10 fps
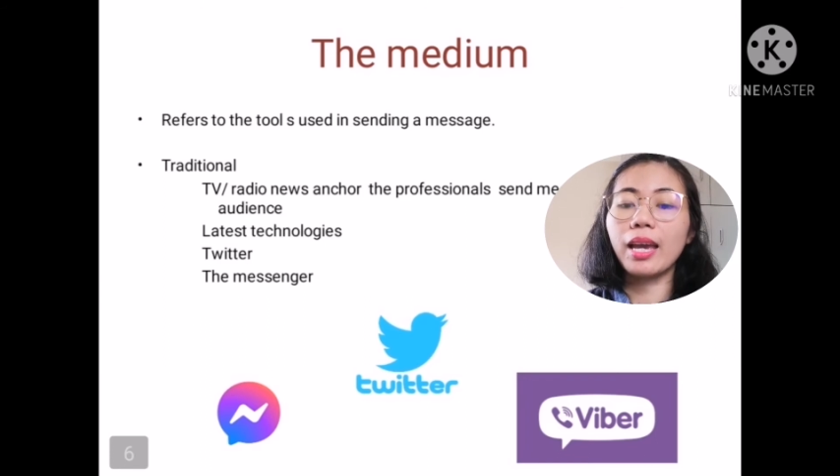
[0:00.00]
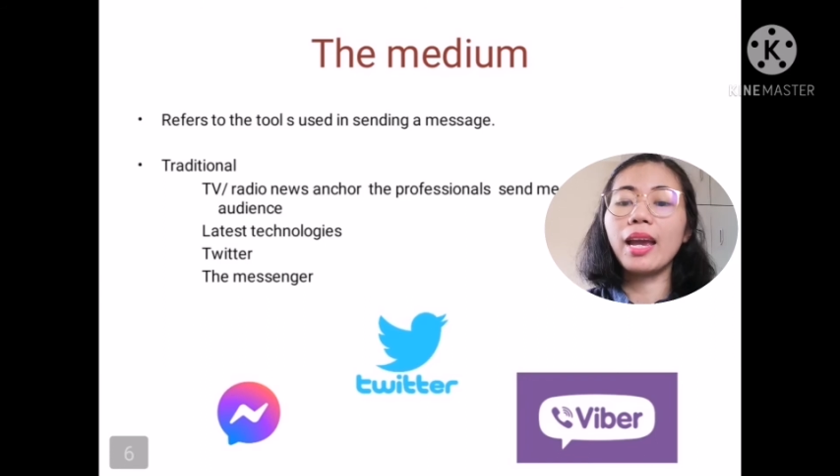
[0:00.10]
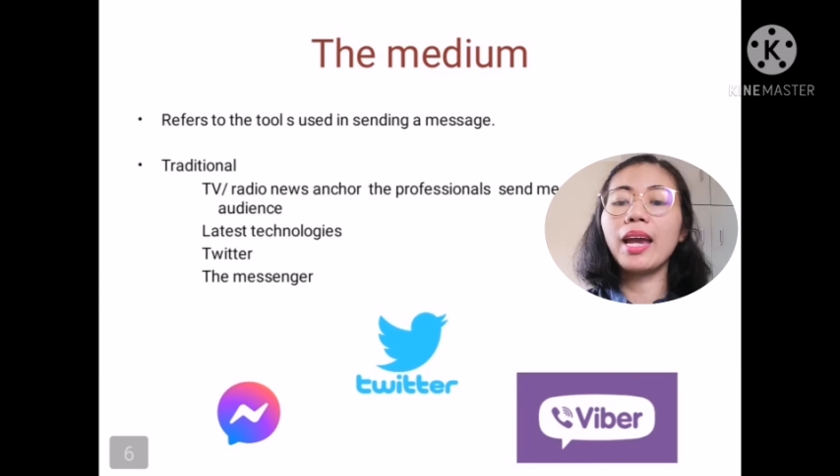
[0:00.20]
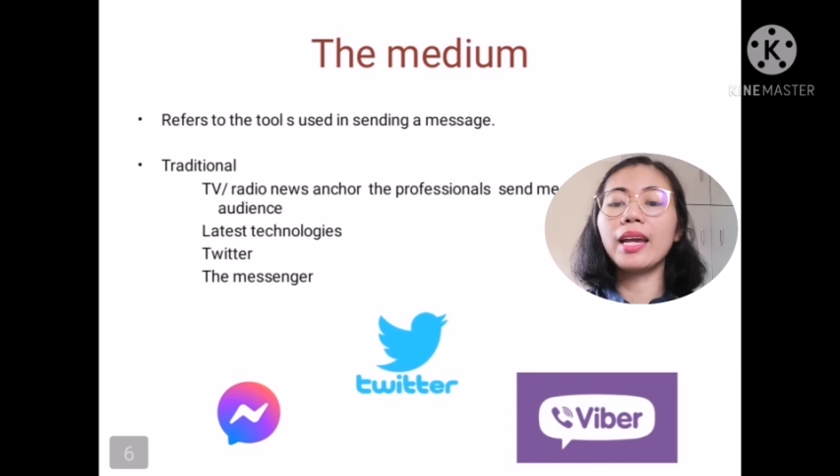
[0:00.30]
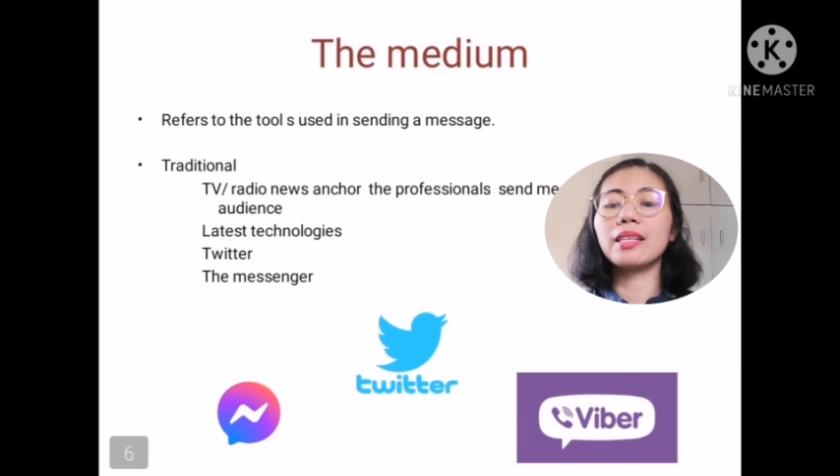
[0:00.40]

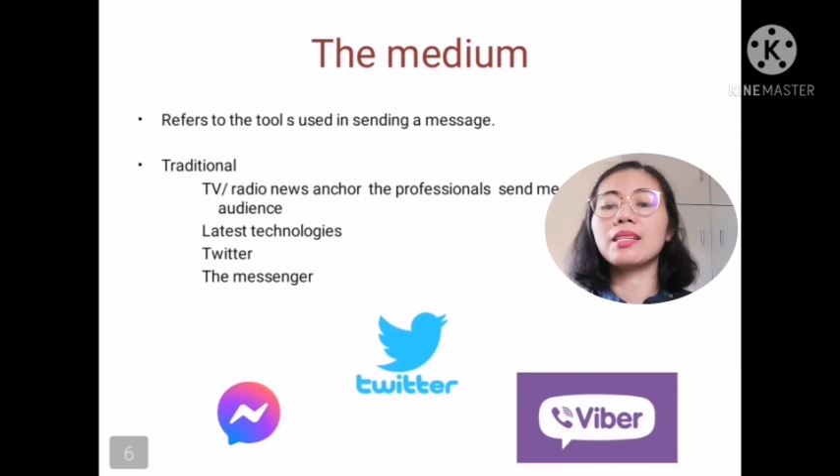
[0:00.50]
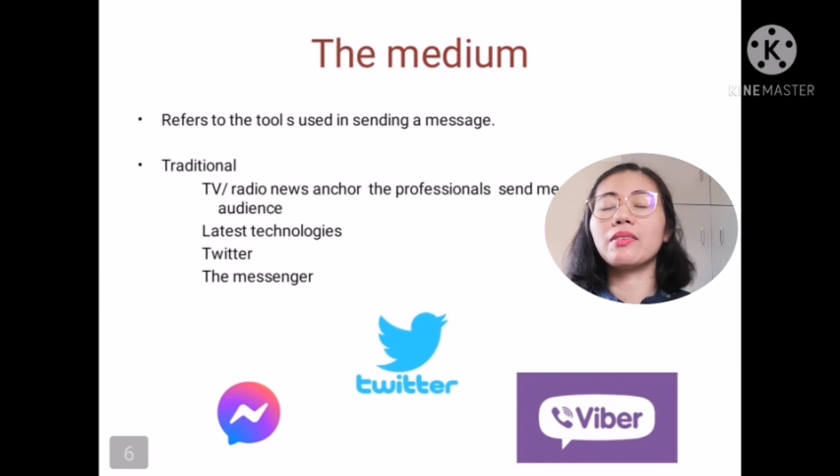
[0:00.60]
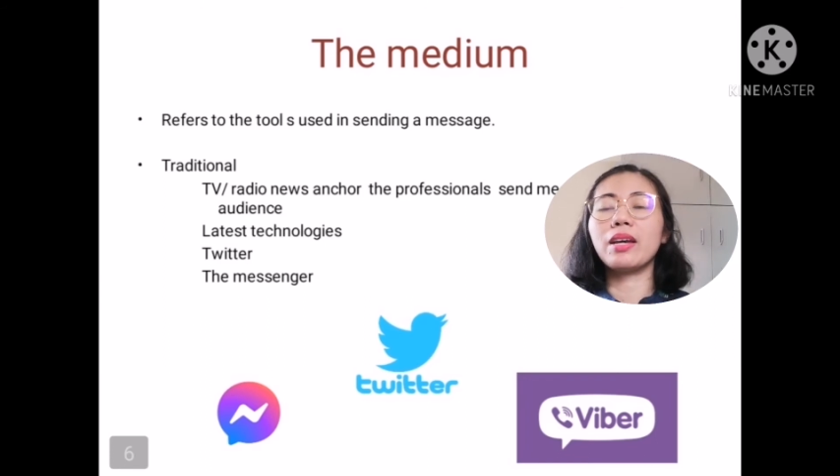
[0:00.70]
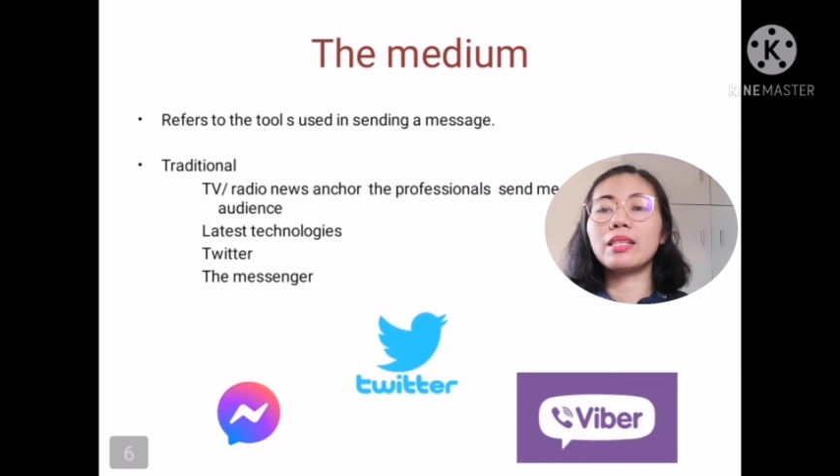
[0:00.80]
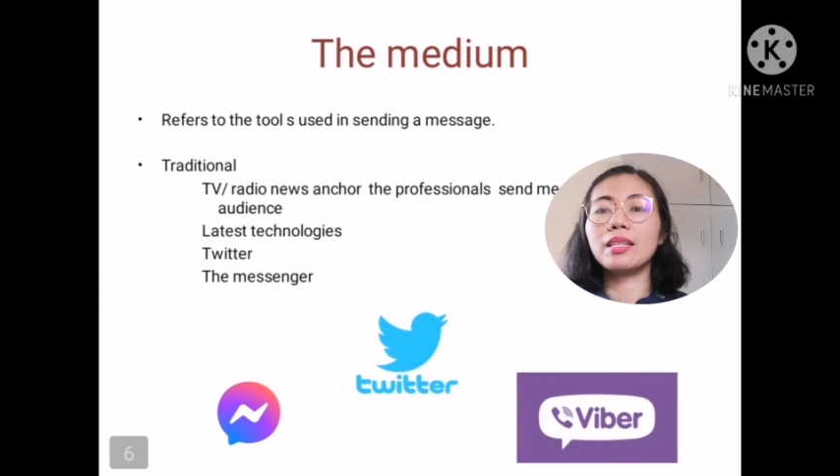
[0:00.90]

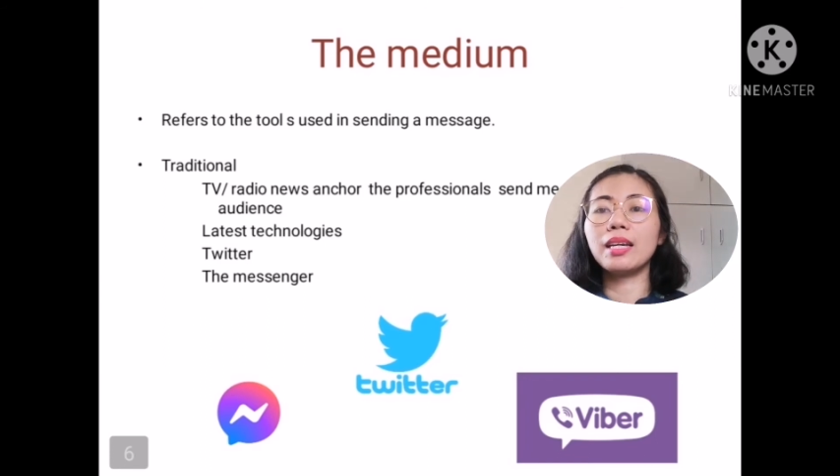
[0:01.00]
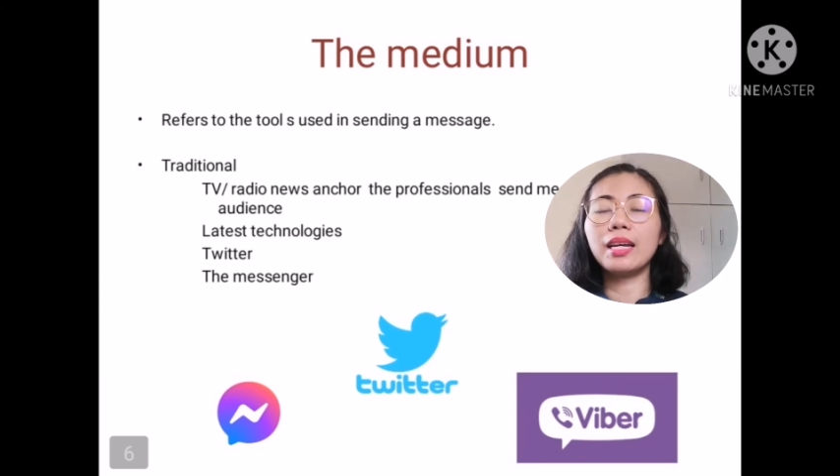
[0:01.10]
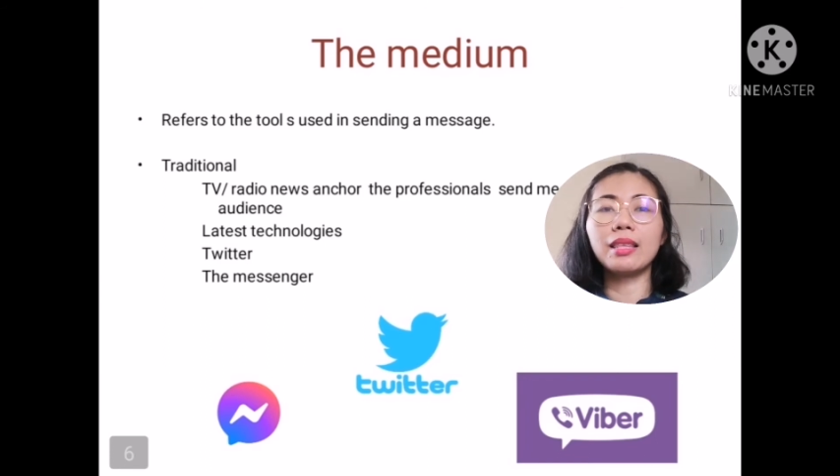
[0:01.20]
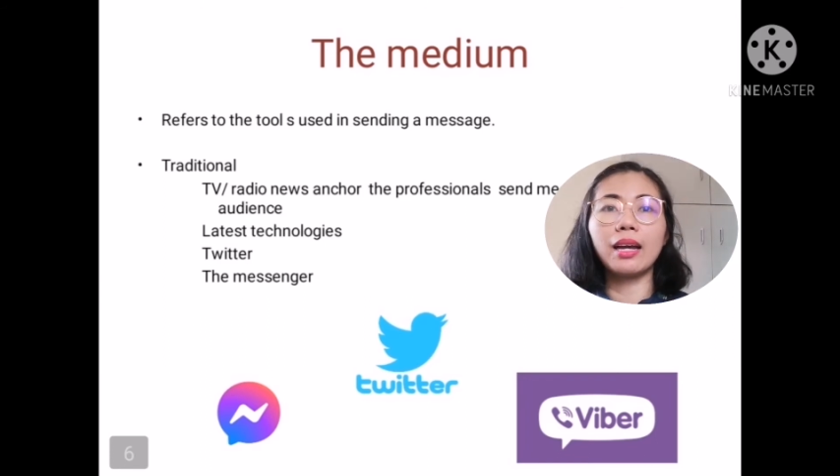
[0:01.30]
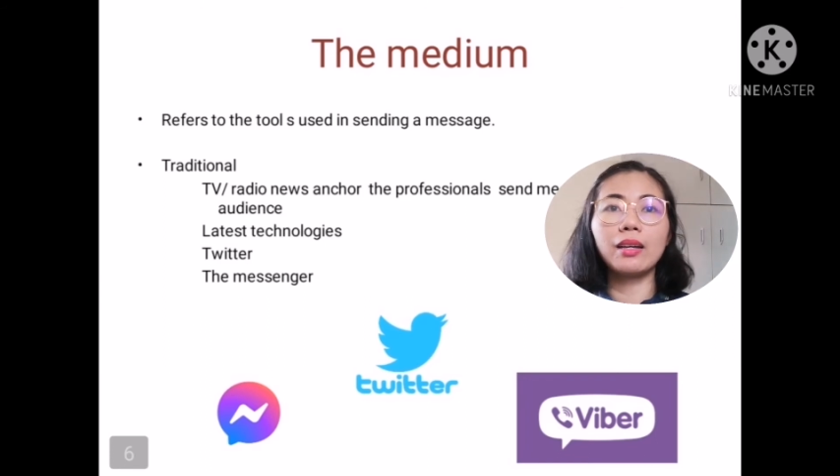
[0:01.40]
Okay, so
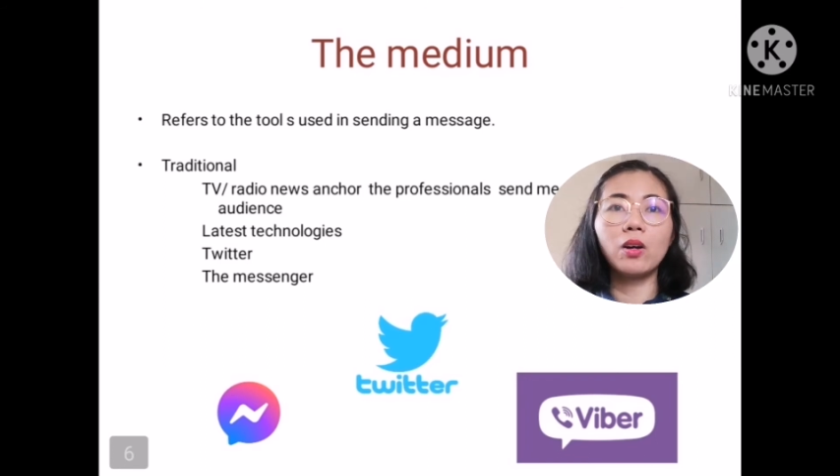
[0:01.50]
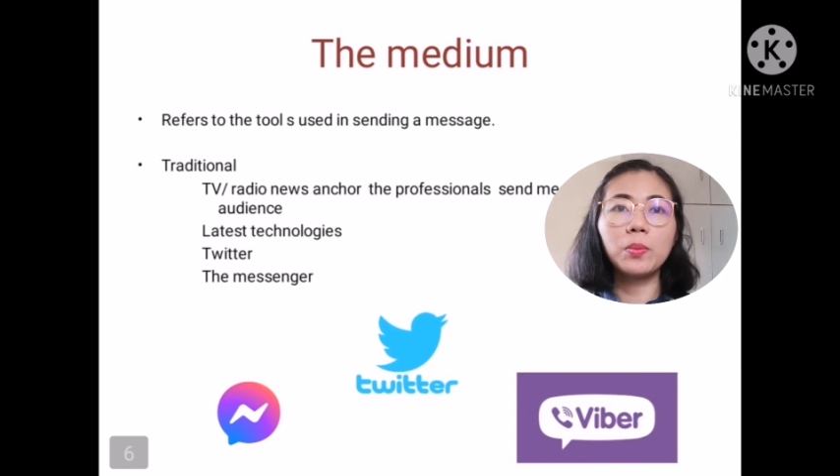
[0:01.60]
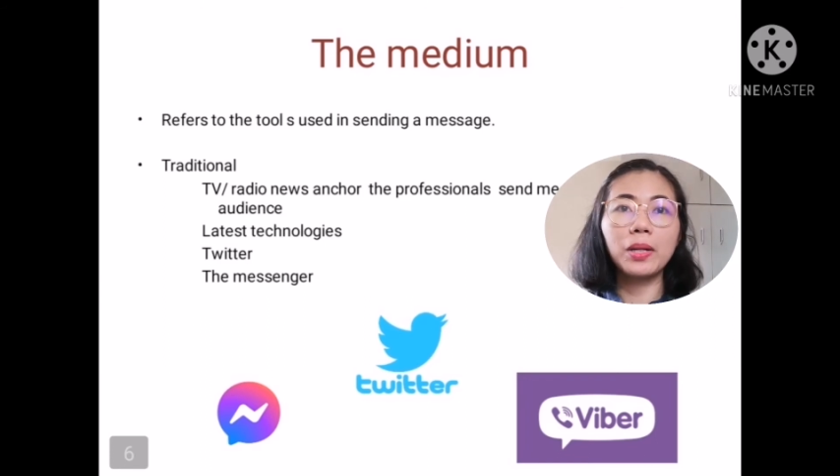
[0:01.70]
that's it.